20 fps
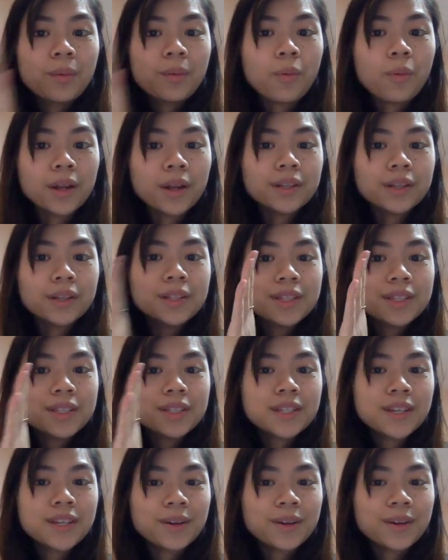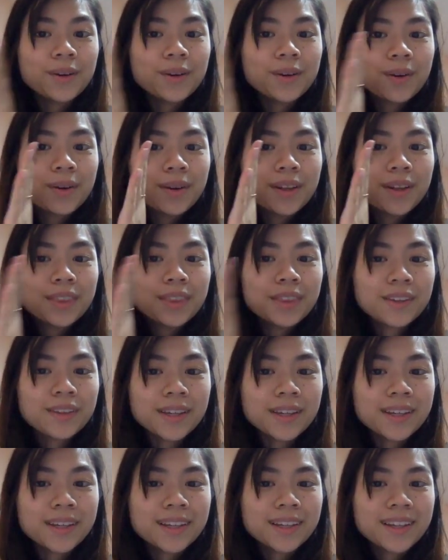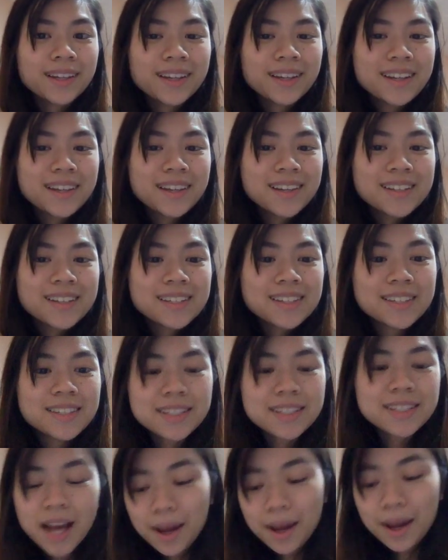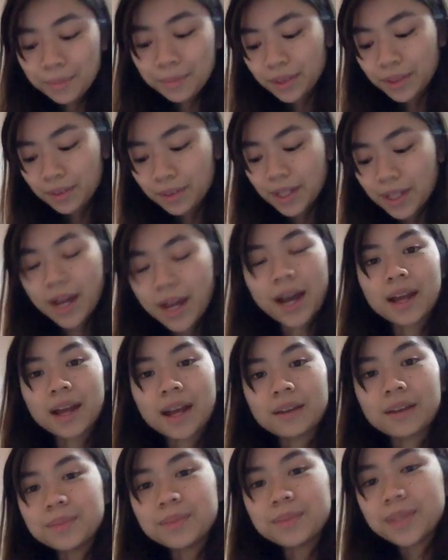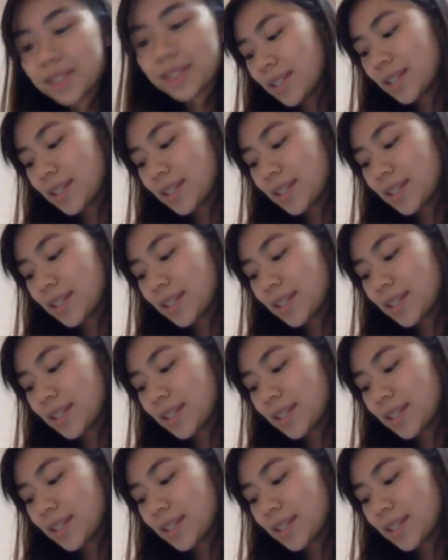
One, two, three, Stomp three times.